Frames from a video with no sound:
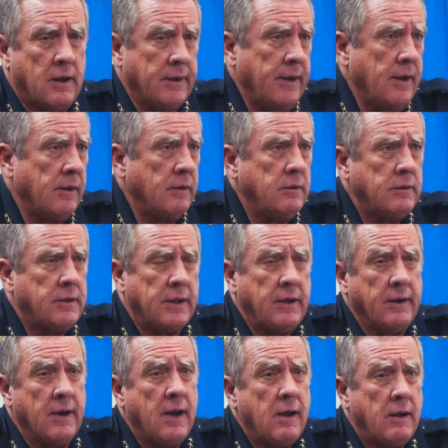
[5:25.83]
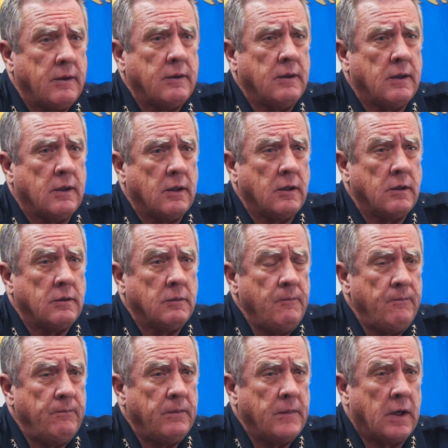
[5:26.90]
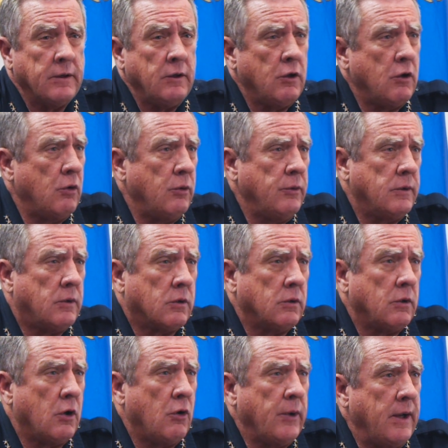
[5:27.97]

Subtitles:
Again, they cannot unload or load